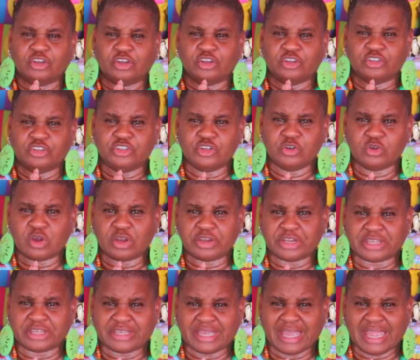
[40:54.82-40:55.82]
you're
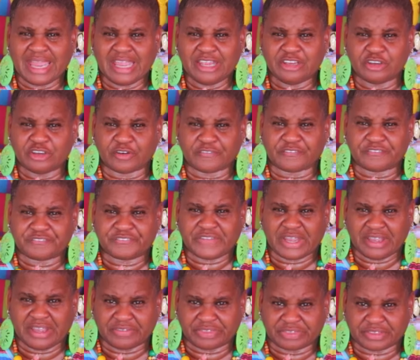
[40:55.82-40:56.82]
going to gain your
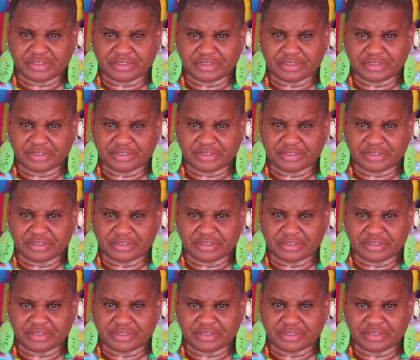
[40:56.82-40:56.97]
faith.